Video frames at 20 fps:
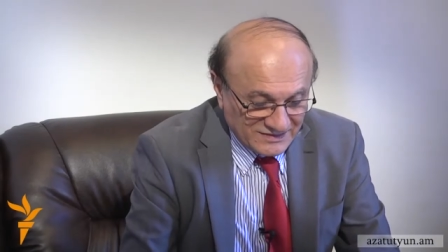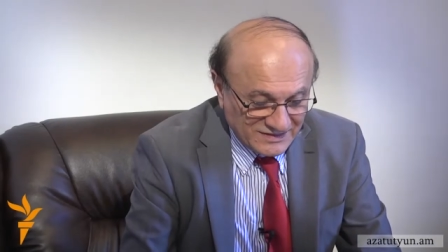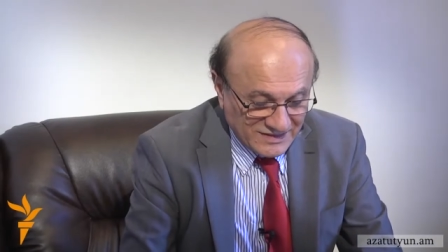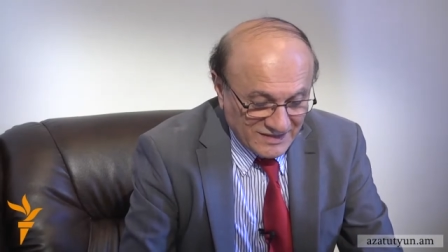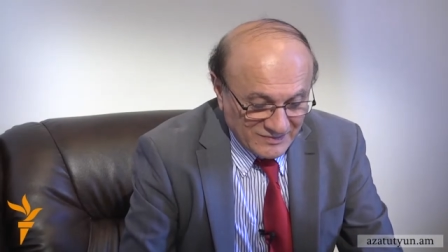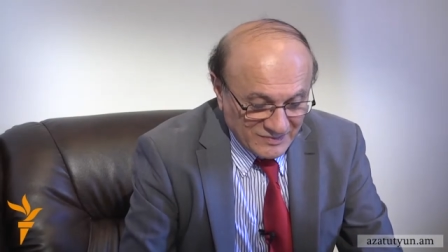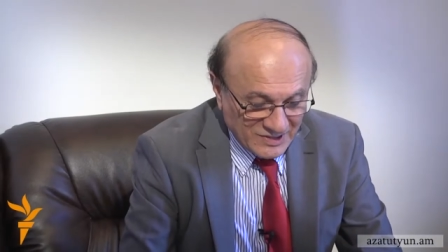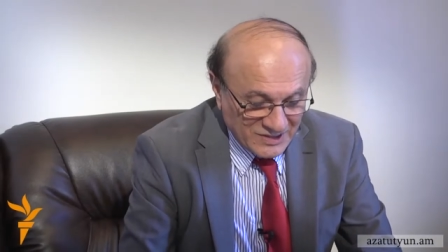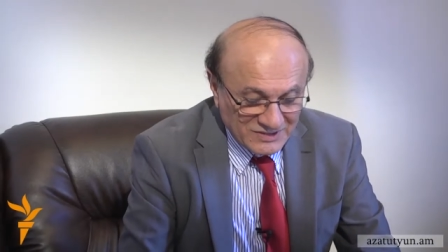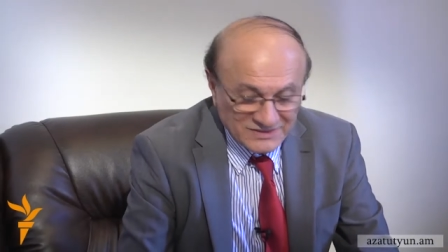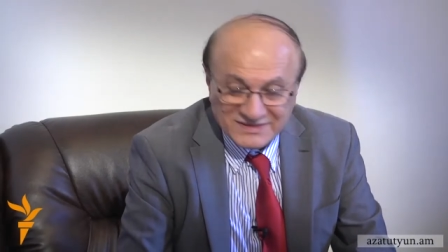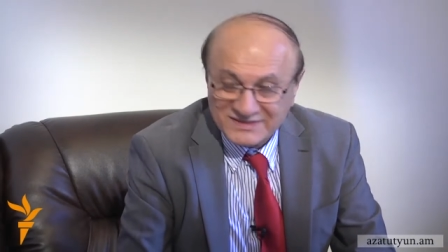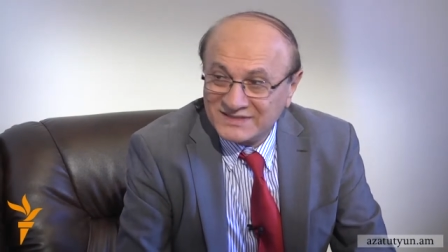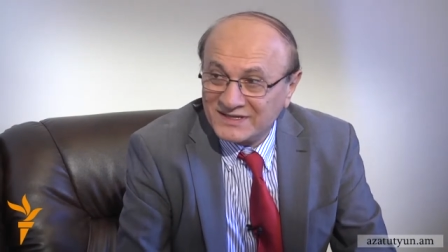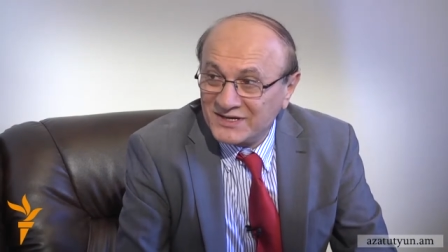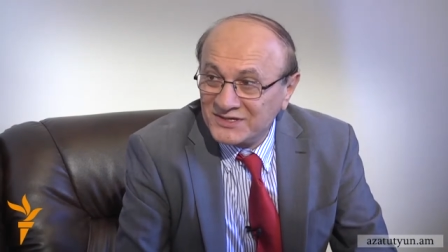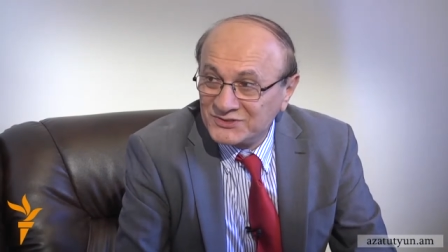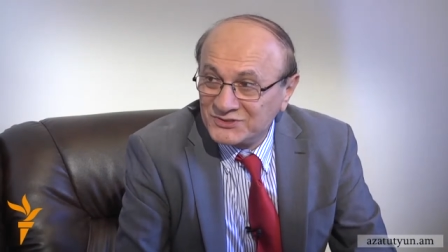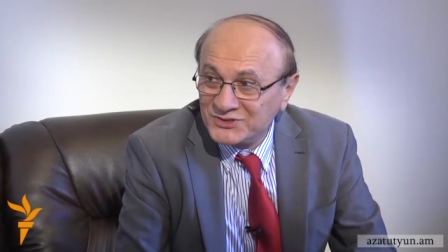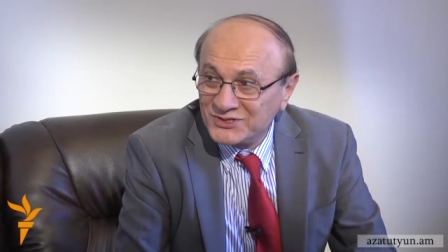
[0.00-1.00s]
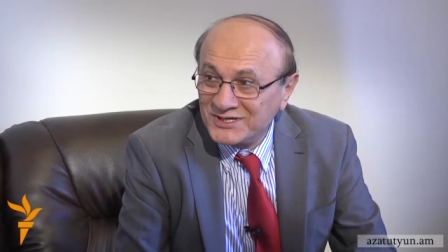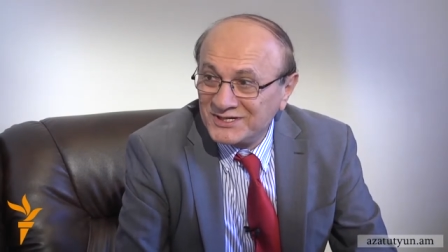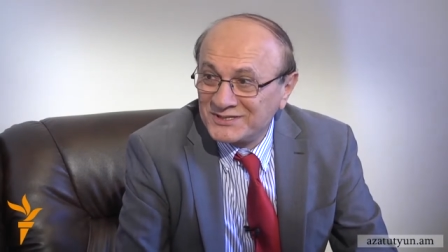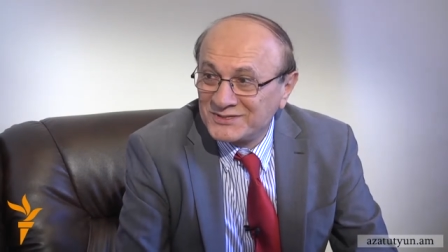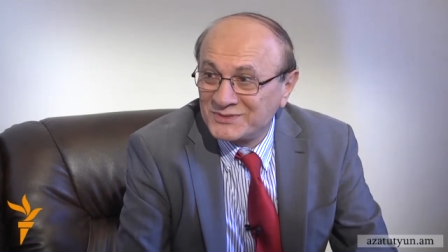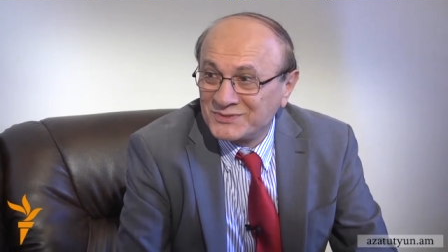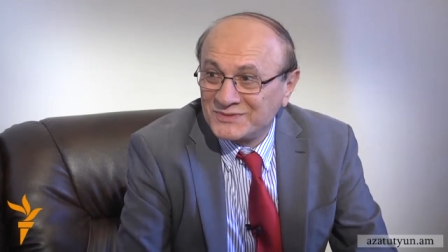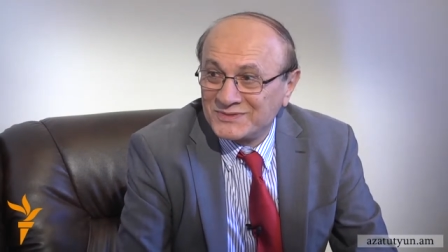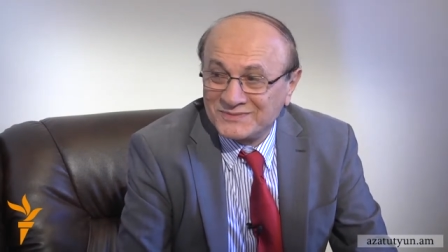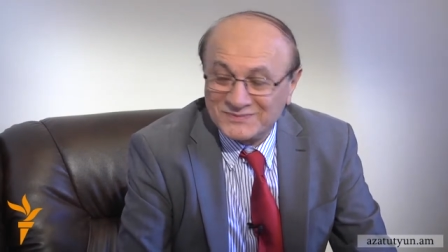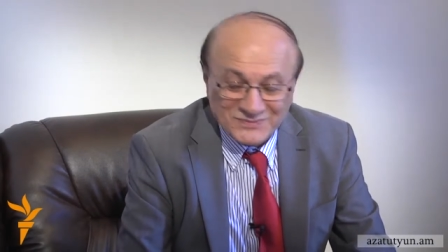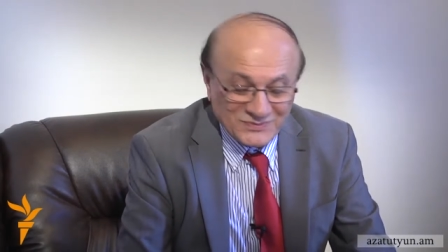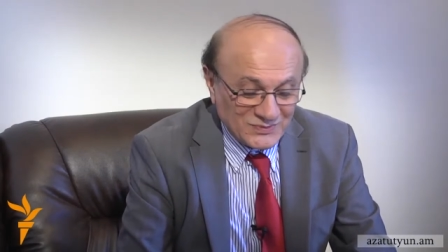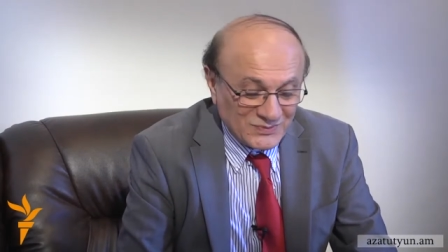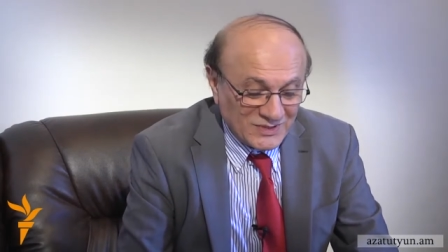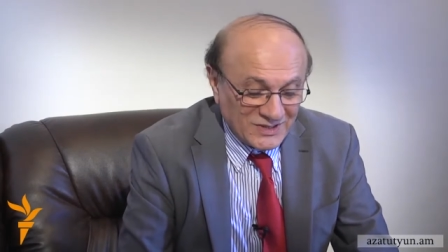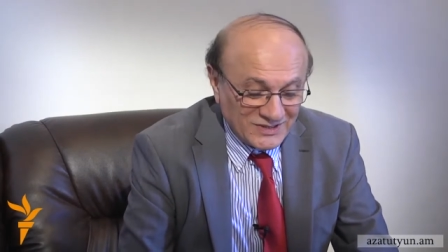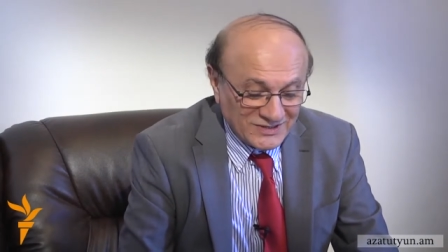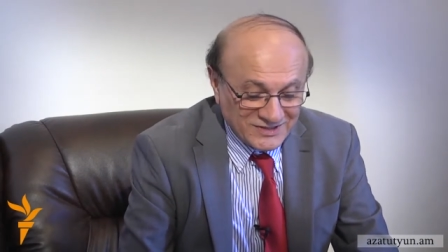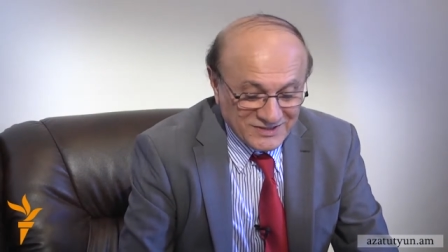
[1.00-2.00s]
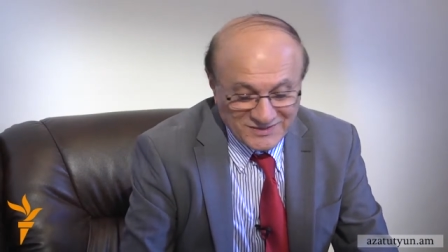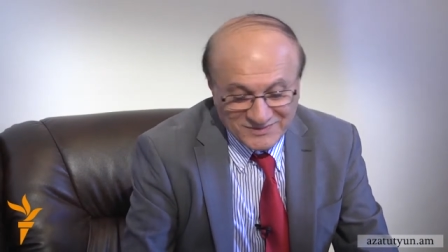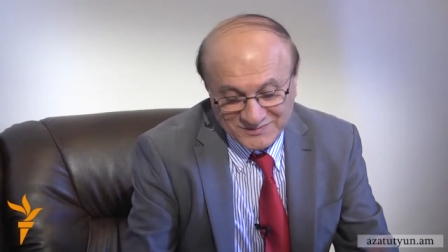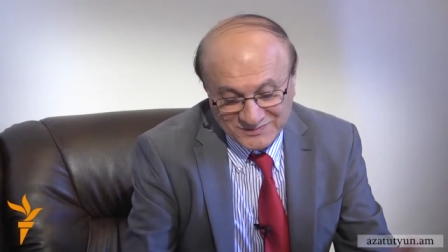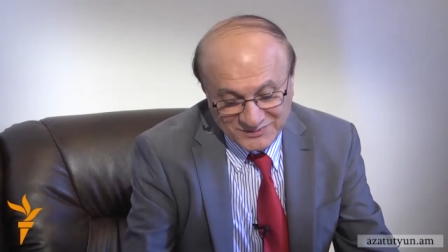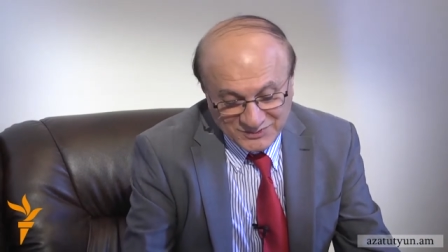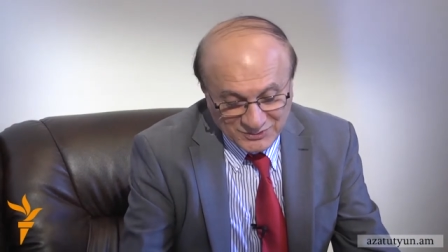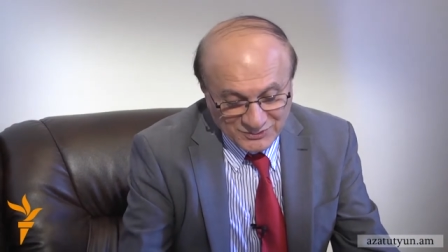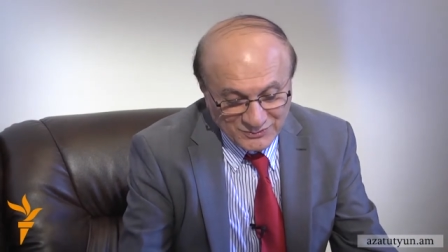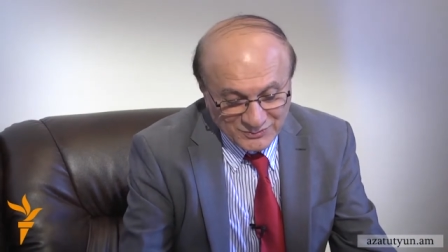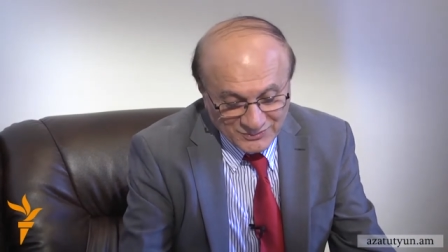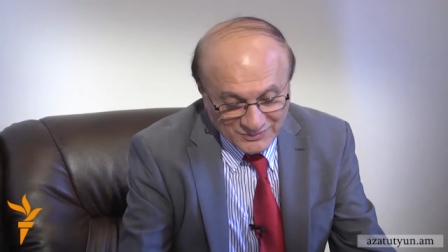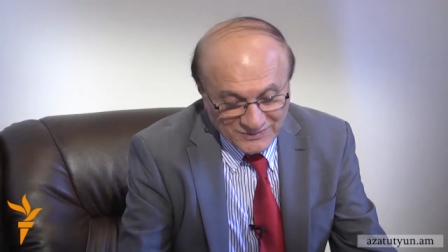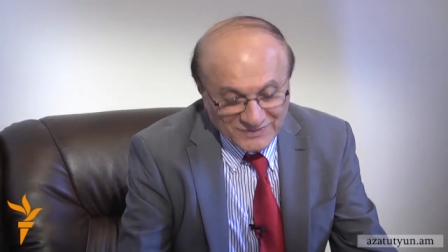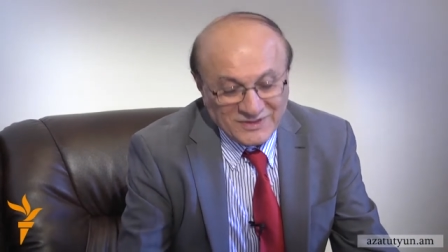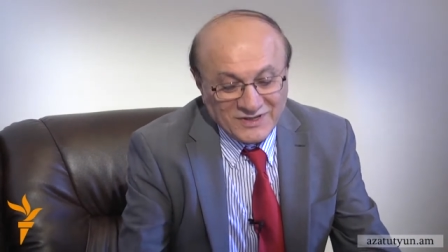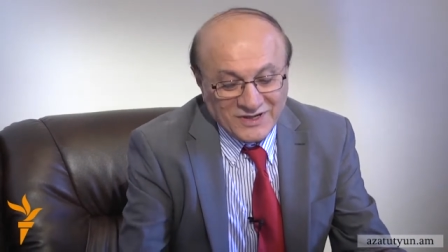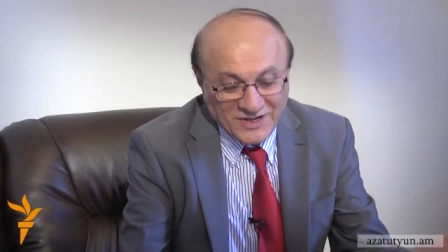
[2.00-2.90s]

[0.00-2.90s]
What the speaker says: Daban Sanchez, welcome to